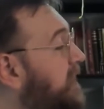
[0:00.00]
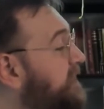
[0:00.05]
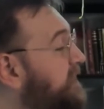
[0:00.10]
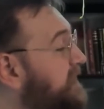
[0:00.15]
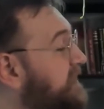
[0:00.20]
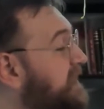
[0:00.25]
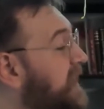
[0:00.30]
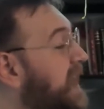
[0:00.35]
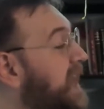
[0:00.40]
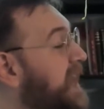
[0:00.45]

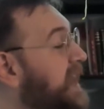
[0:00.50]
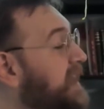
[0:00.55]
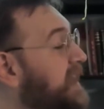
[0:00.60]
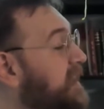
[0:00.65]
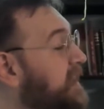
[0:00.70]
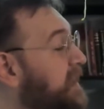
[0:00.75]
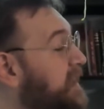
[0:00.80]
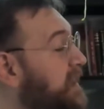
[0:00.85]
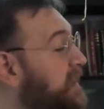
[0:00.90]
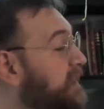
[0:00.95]

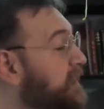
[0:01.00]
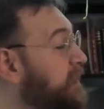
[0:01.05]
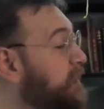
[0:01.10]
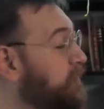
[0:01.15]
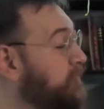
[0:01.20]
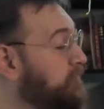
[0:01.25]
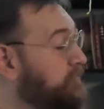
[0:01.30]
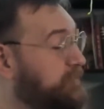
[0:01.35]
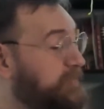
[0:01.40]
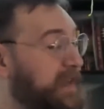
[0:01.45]
Design,
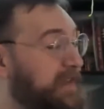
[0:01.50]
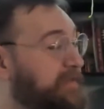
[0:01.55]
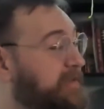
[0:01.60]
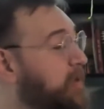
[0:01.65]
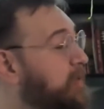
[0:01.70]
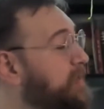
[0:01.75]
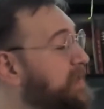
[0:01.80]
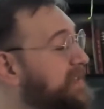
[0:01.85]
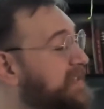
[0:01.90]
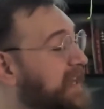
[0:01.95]
they've
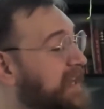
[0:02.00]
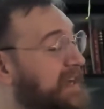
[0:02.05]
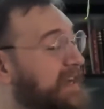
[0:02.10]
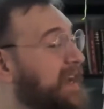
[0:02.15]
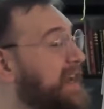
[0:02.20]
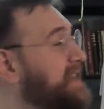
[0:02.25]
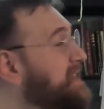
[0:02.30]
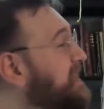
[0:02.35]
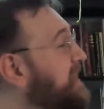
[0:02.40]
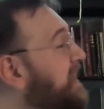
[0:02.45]
always got a
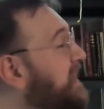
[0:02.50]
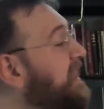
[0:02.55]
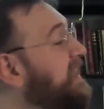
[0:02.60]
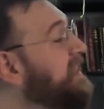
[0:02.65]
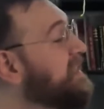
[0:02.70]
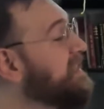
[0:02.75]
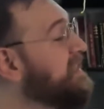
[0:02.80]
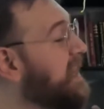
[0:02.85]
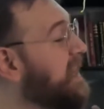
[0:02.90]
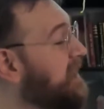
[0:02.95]
nice clean
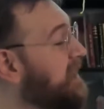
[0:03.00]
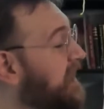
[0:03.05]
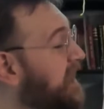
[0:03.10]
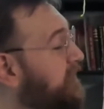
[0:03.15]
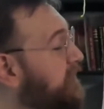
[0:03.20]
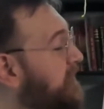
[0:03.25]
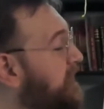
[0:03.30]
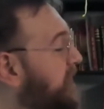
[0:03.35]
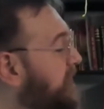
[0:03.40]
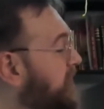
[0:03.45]
design on
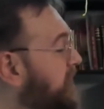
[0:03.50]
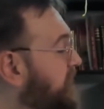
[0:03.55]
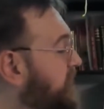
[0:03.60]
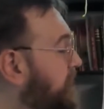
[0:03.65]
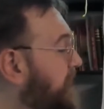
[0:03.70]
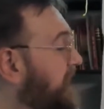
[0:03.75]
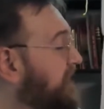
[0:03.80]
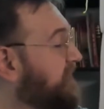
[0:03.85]
everything they're doing,